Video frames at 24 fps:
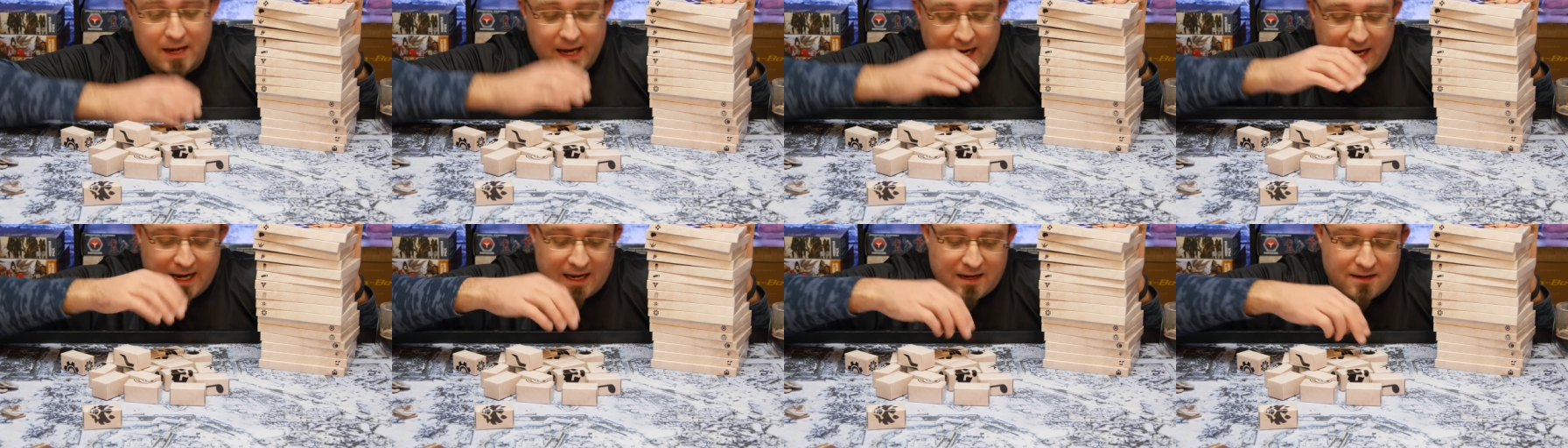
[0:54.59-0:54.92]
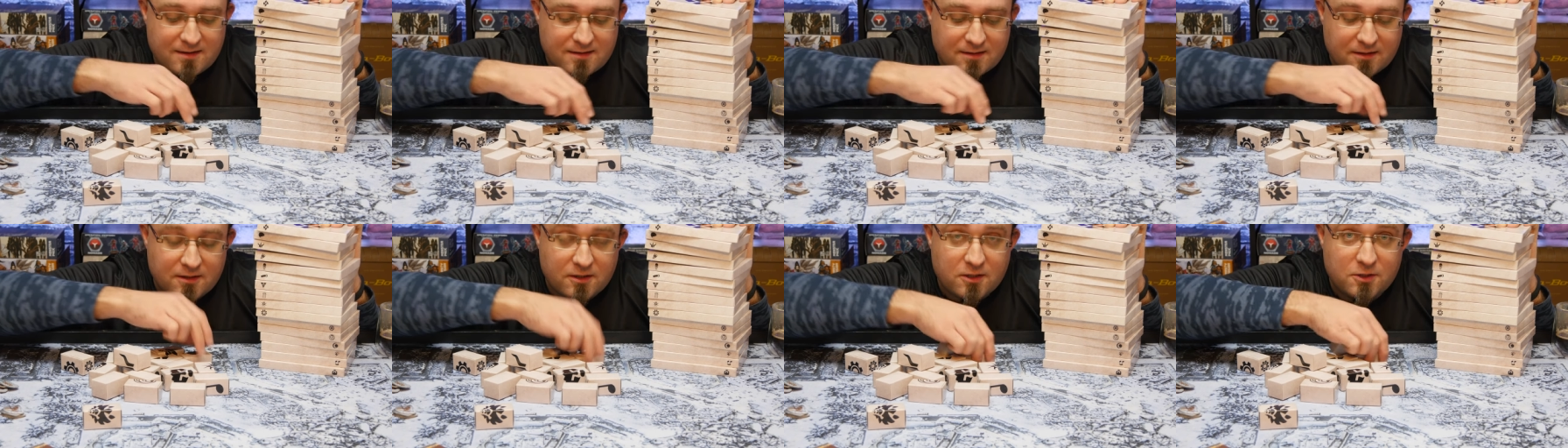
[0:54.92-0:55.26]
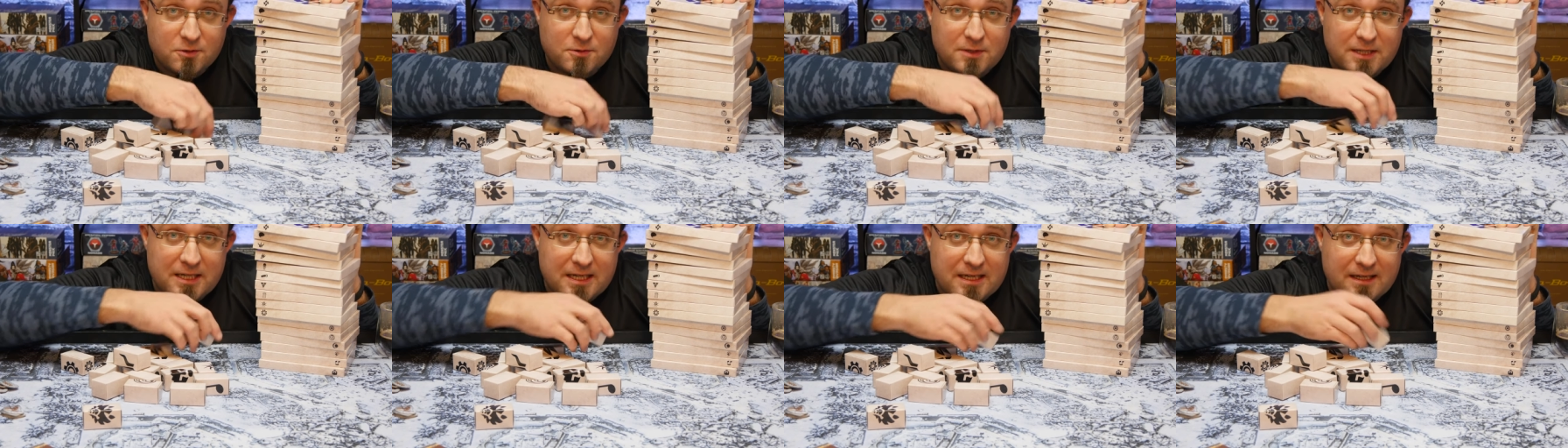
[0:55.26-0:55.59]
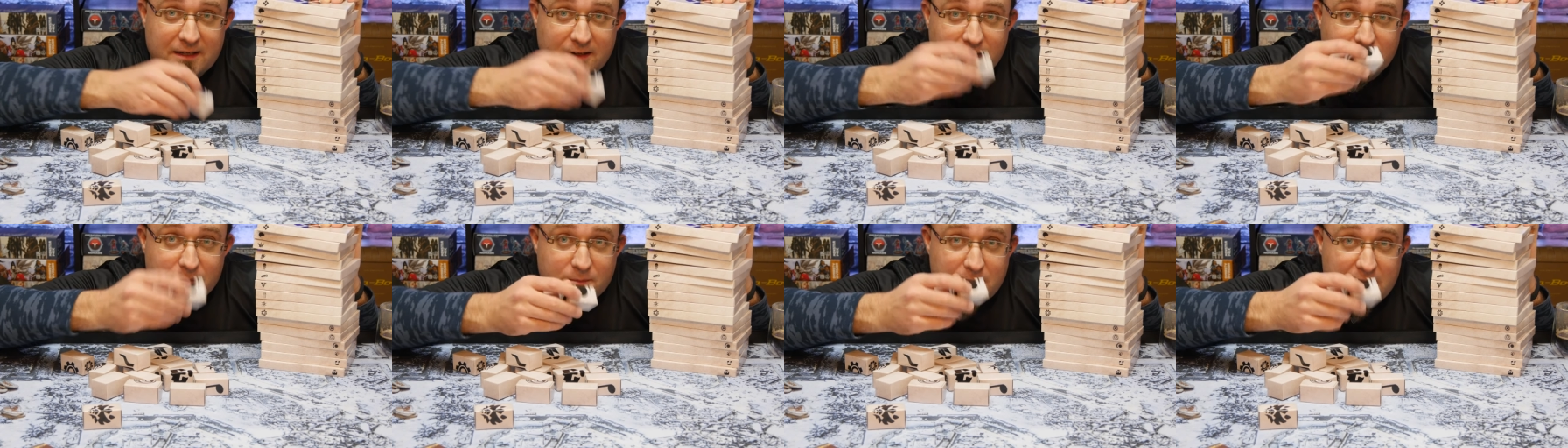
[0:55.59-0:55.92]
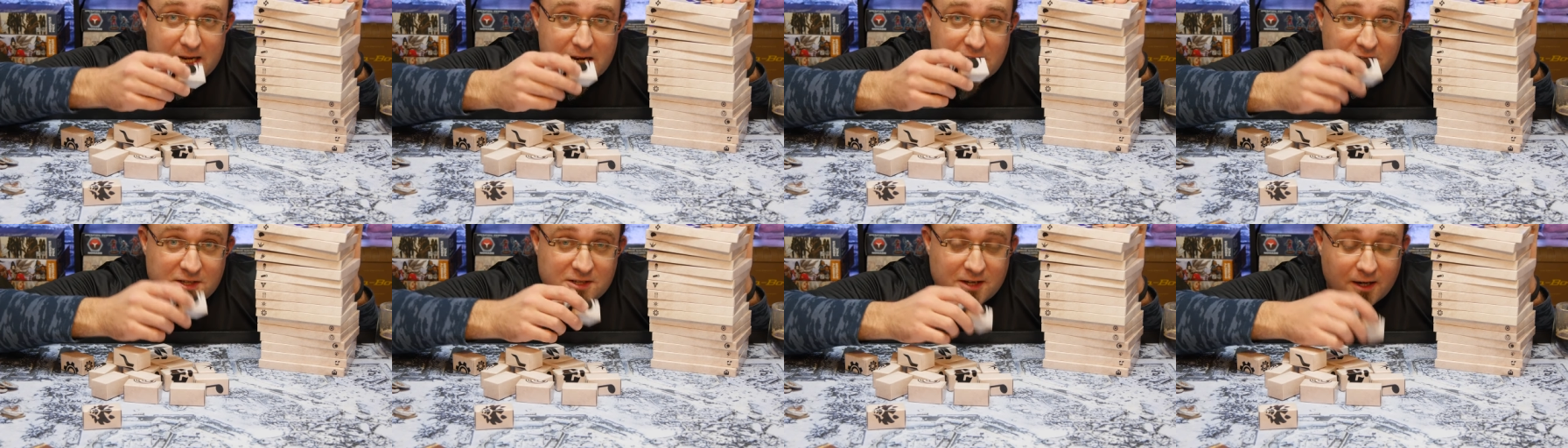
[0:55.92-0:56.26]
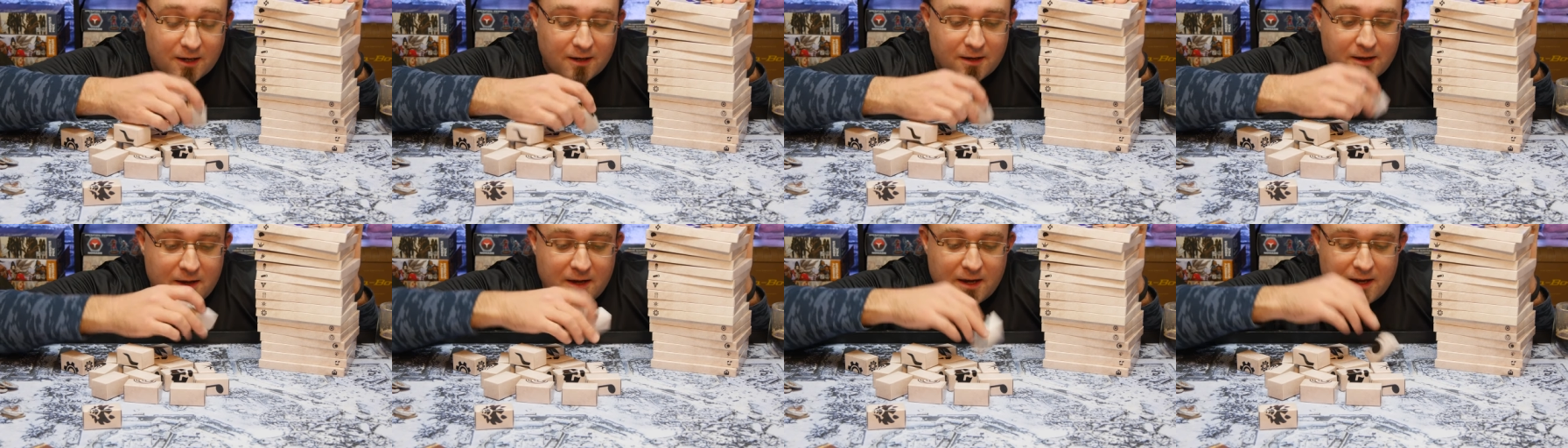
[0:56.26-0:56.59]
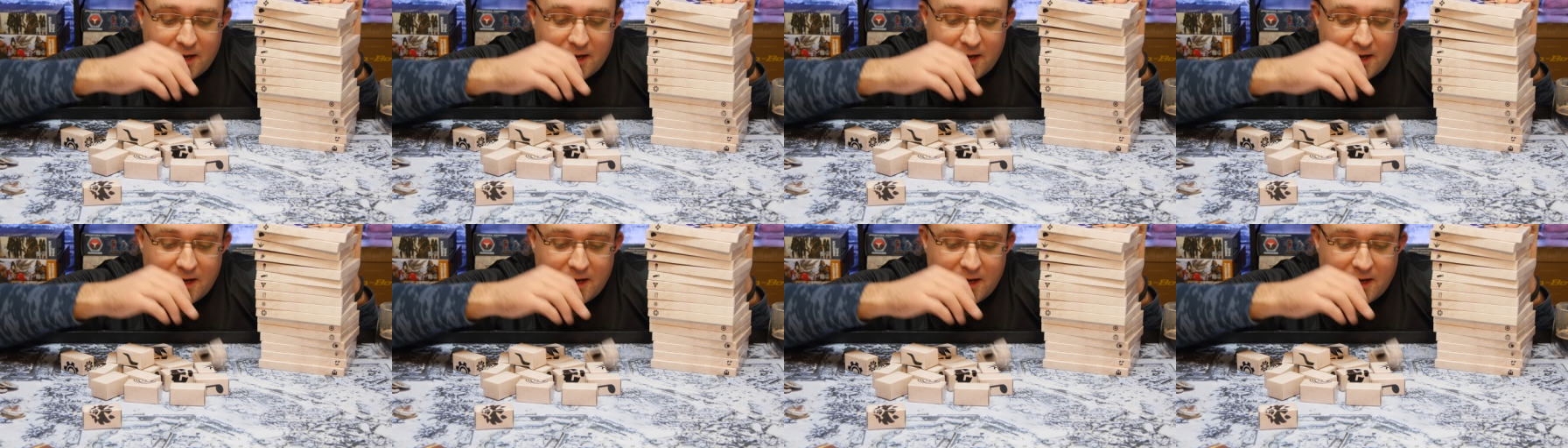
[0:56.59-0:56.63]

and unique miniature.